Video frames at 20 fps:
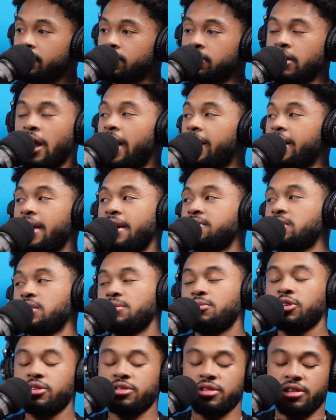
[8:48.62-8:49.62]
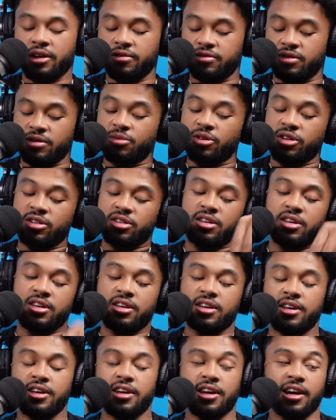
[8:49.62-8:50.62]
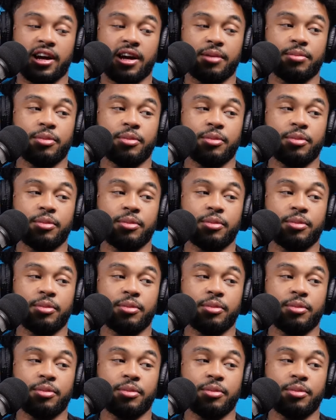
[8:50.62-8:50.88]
No, I didn't have sea moss. I didn't have sea moss. All right,